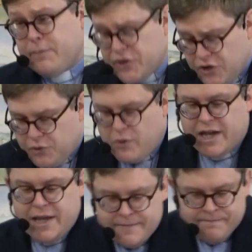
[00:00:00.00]
But the other
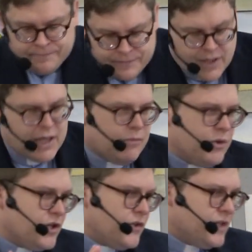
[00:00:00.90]
way in
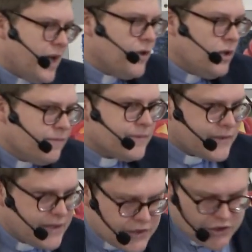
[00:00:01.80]
which the devil
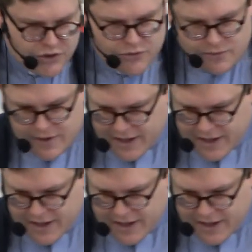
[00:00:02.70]
seeks to